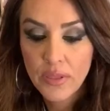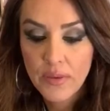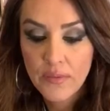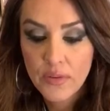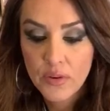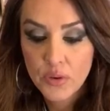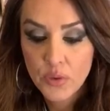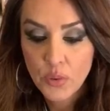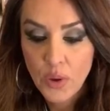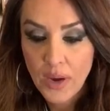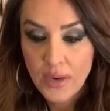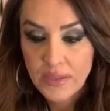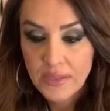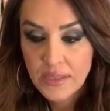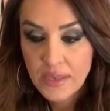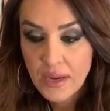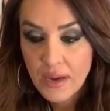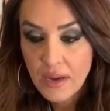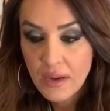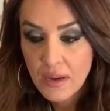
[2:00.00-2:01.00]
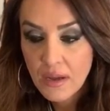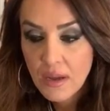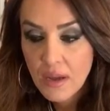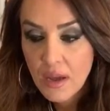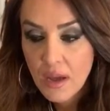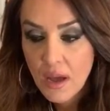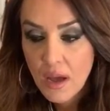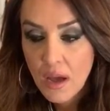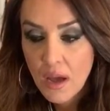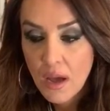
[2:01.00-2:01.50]
of a new idea,
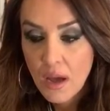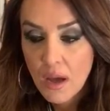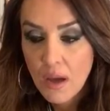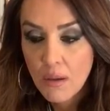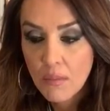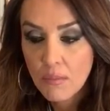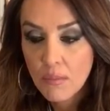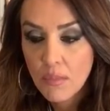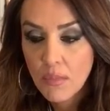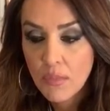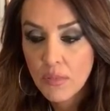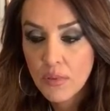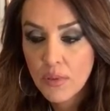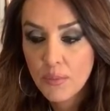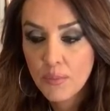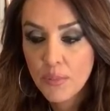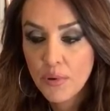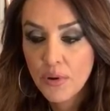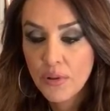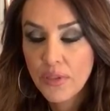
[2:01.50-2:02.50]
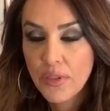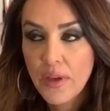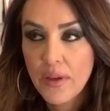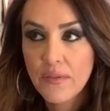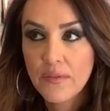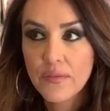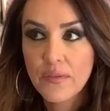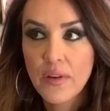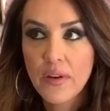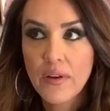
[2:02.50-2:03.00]
the birth
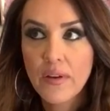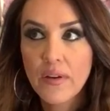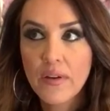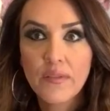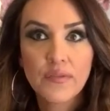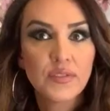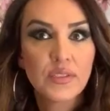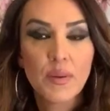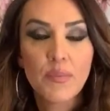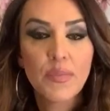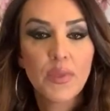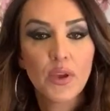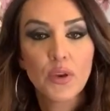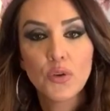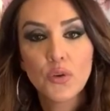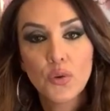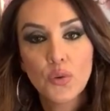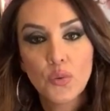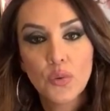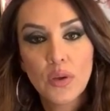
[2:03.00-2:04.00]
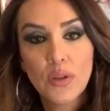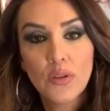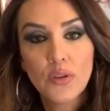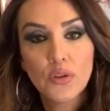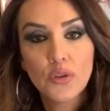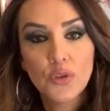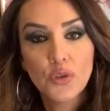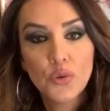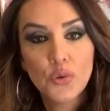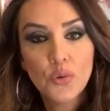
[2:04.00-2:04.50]
of something new, either
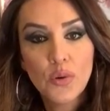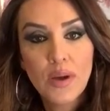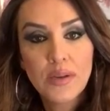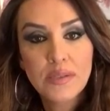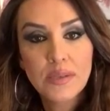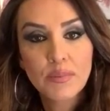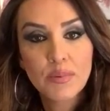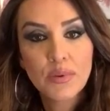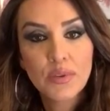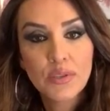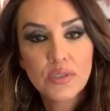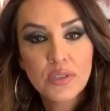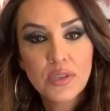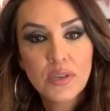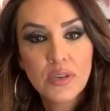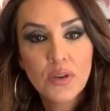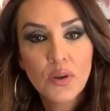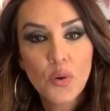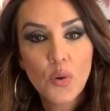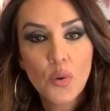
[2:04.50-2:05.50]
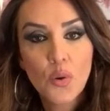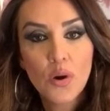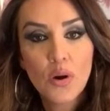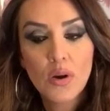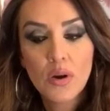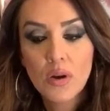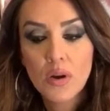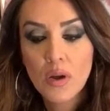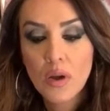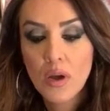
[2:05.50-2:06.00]
you as a person
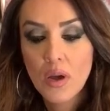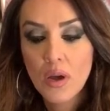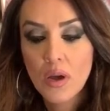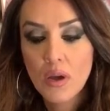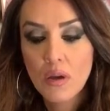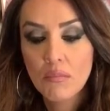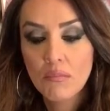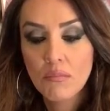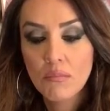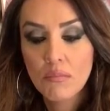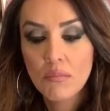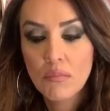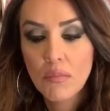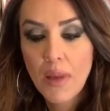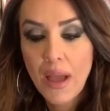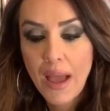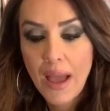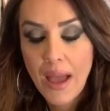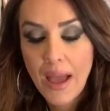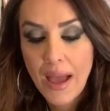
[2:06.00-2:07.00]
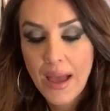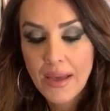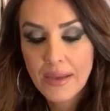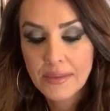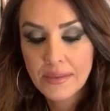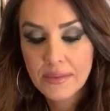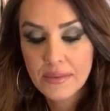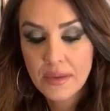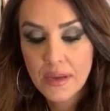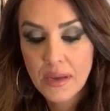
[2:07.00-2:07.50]
or
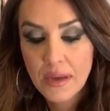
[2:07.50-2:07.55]
as